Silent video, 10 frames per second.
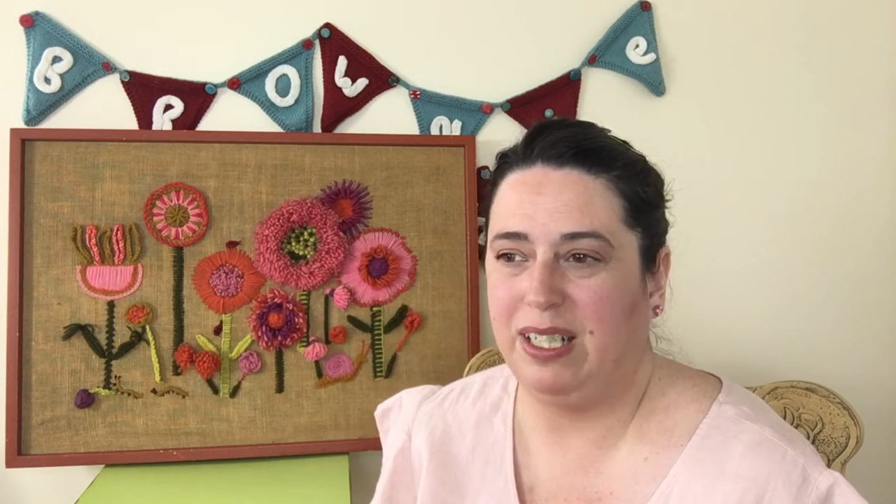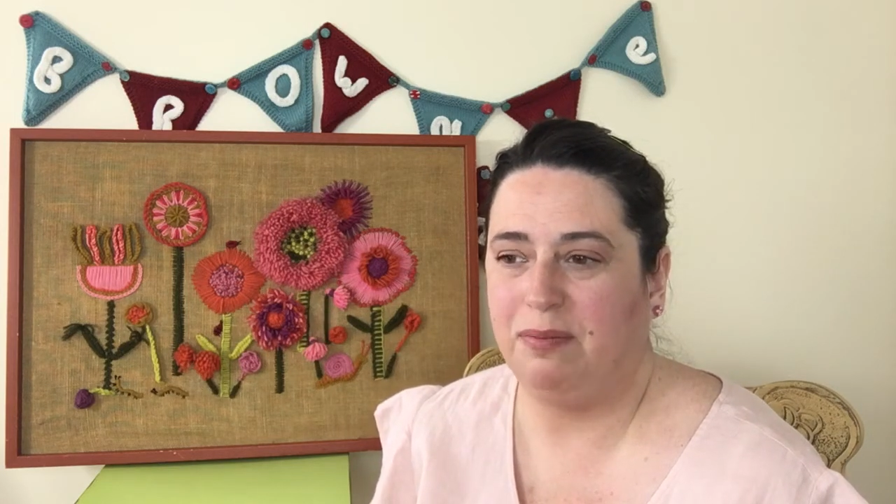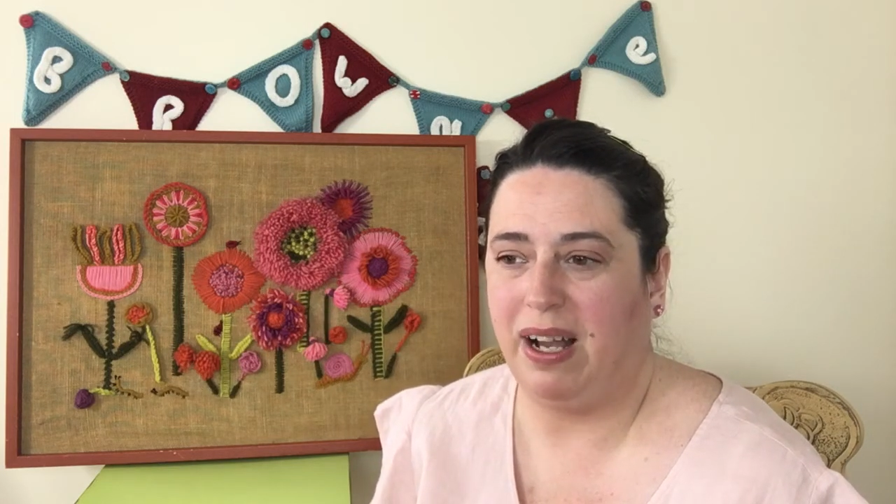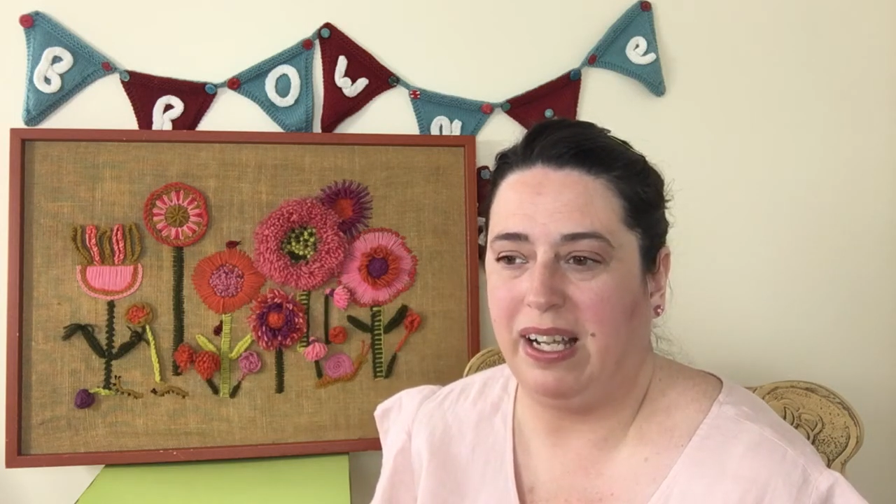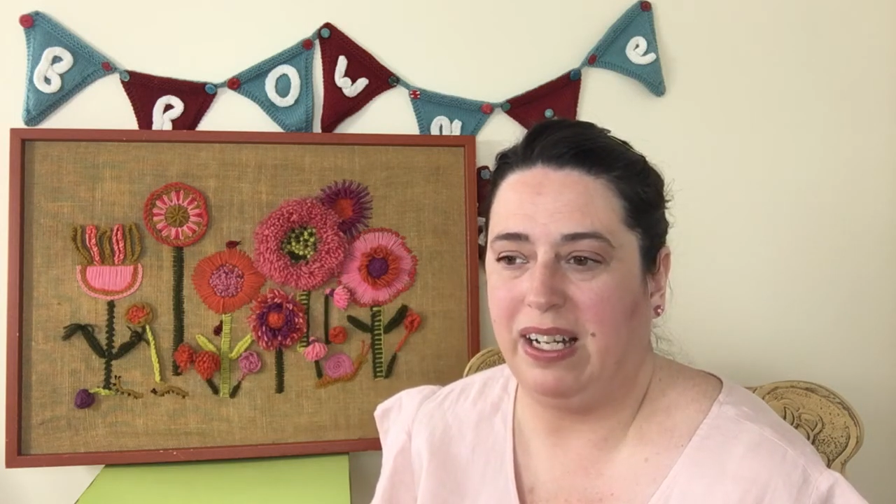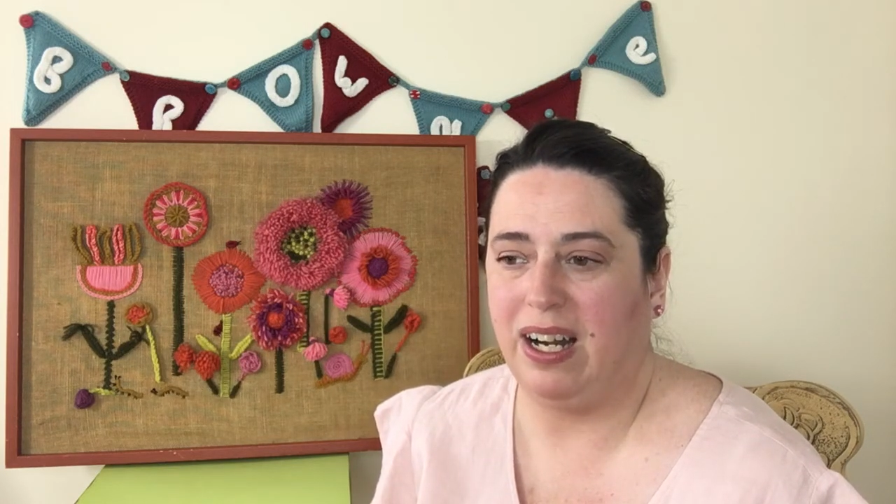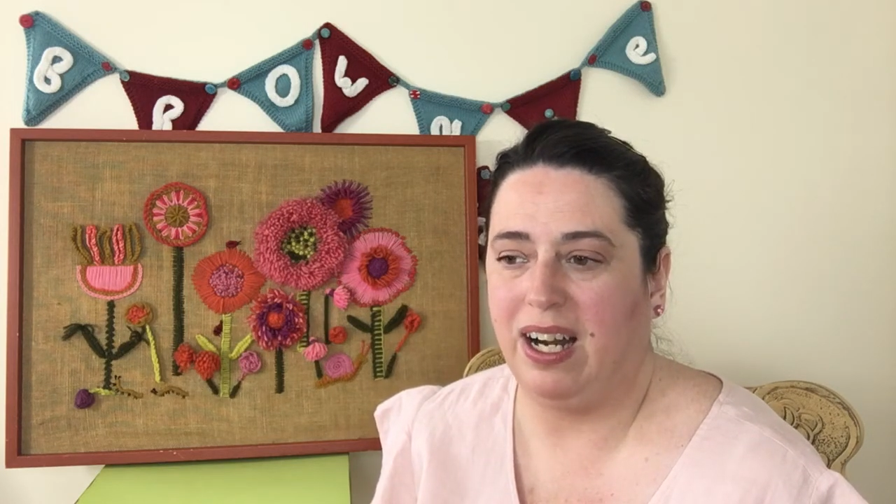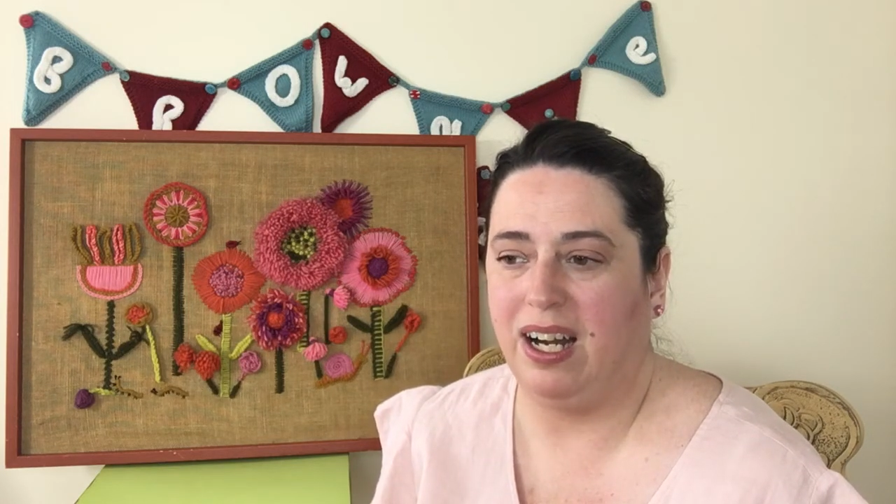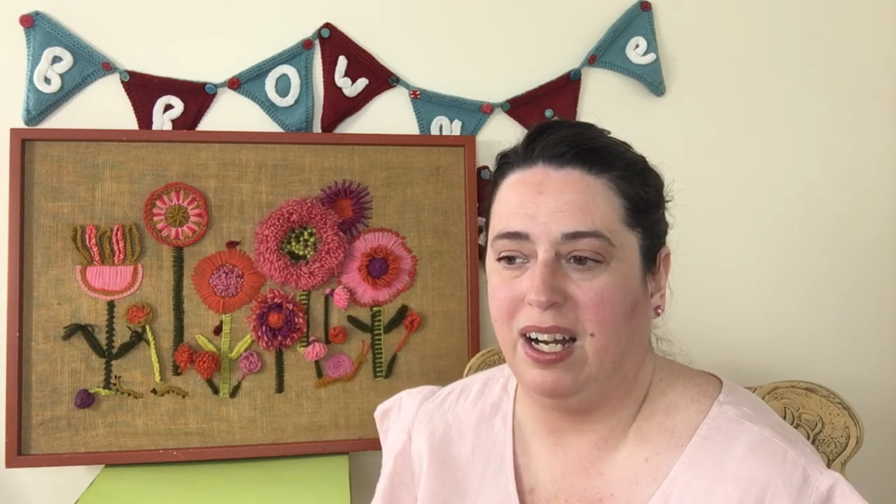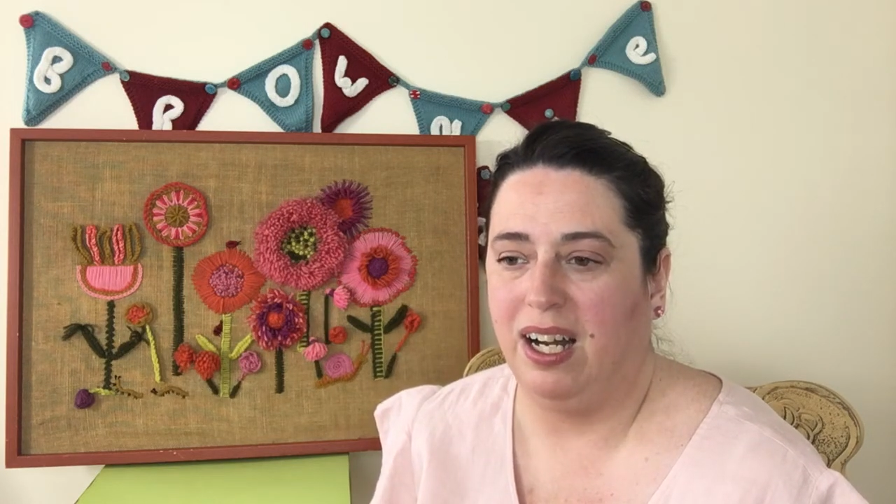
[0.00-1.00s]

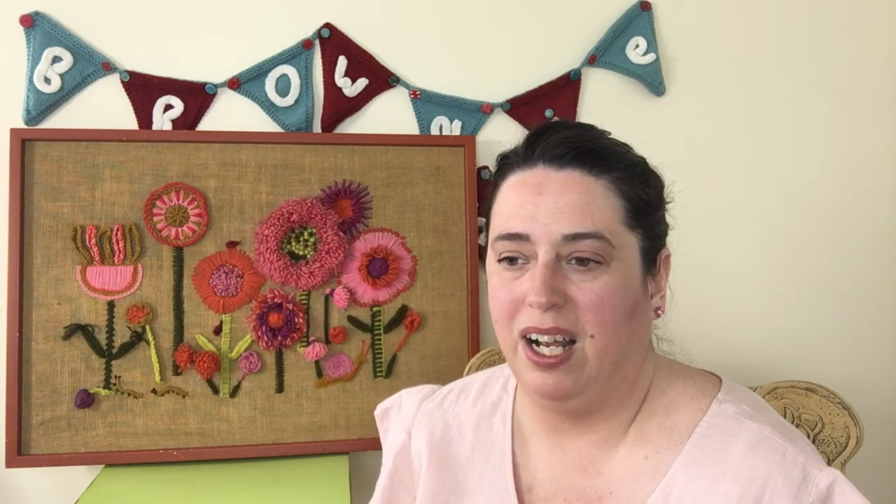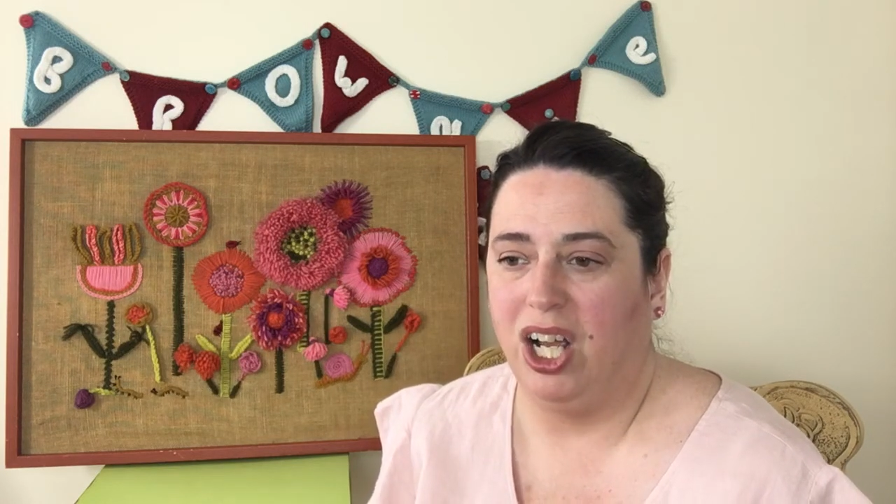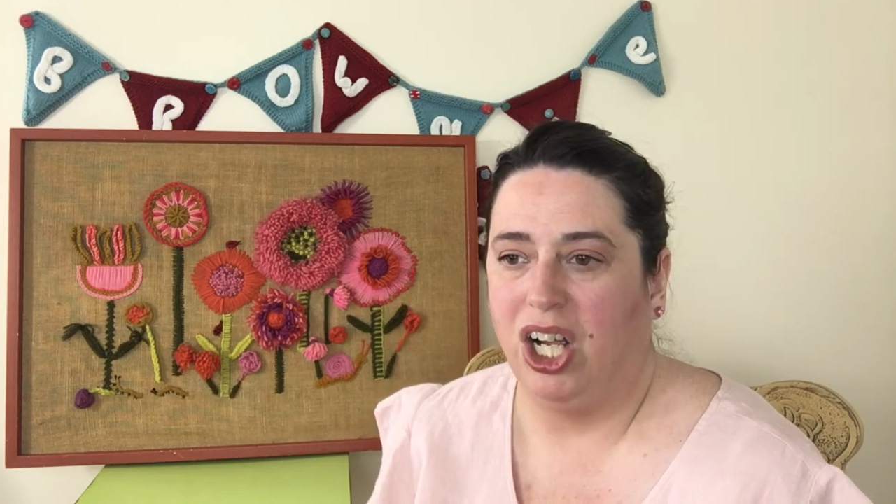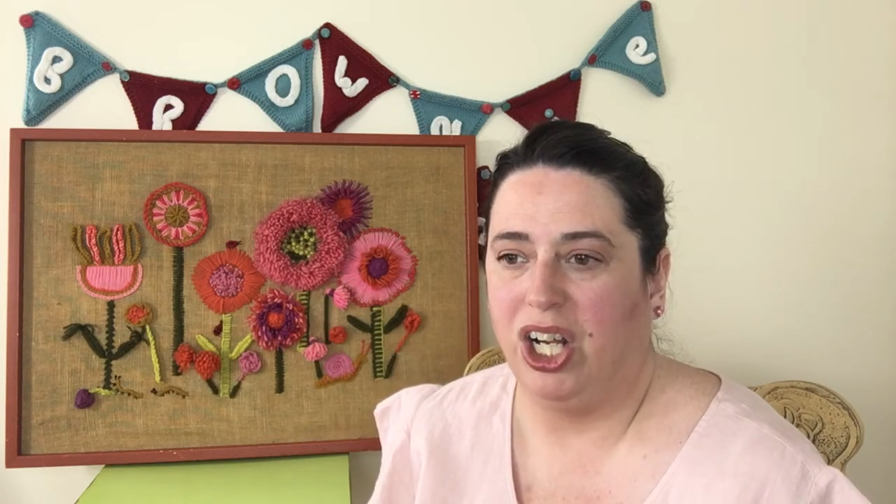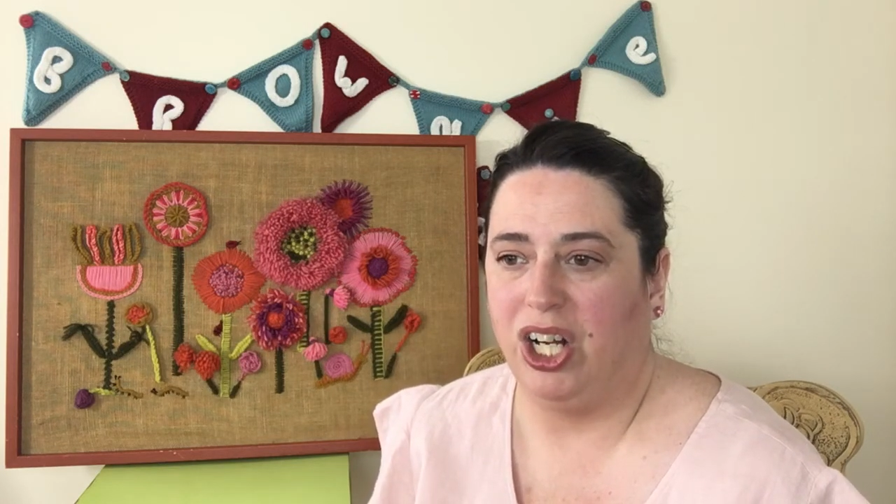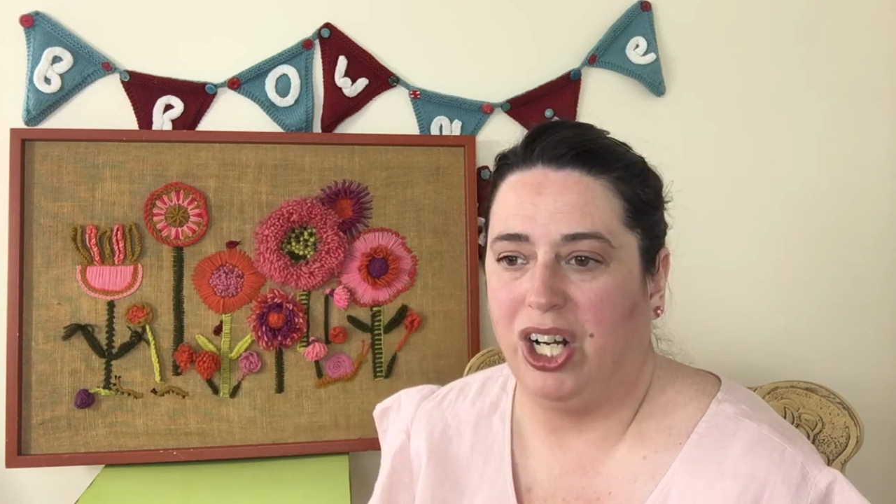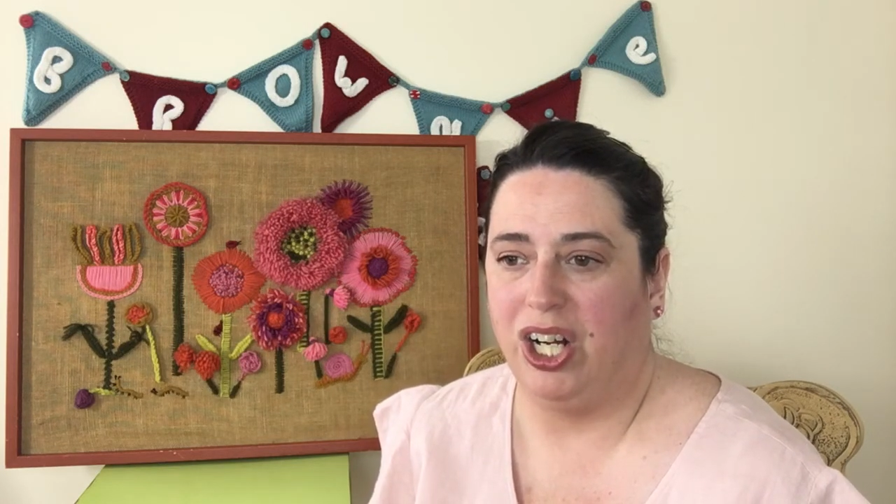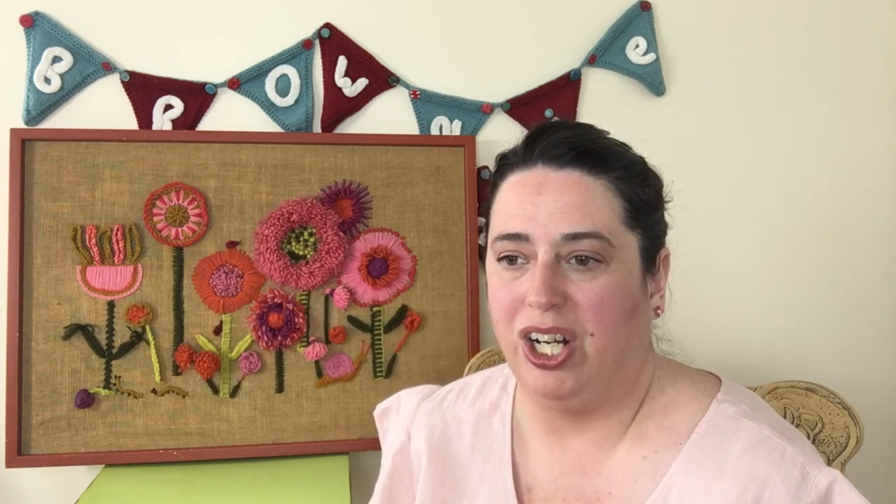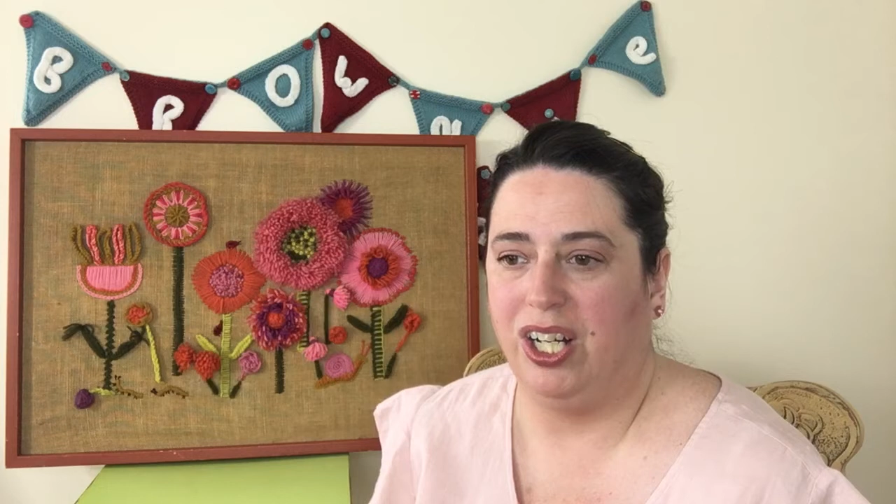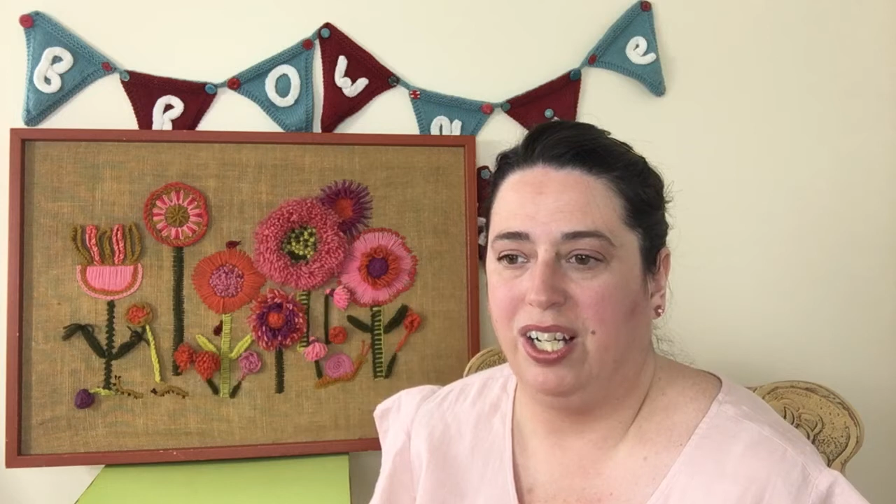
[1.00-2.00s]
admire
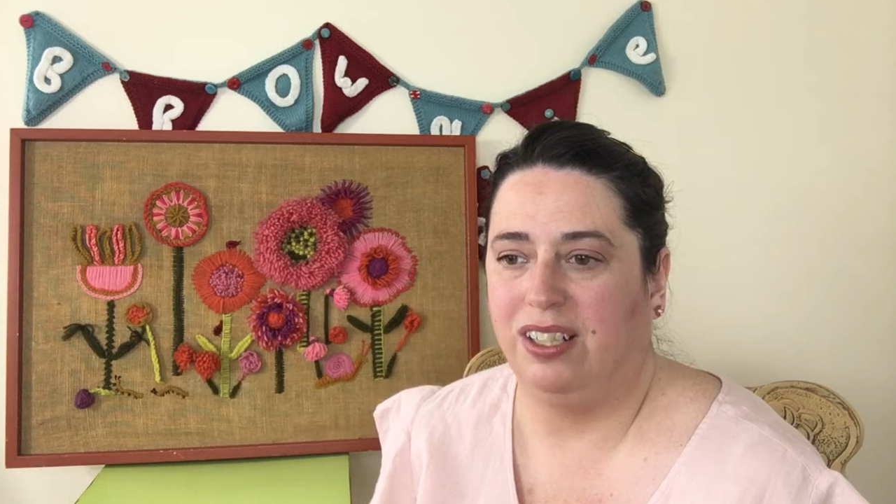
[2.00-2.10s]
her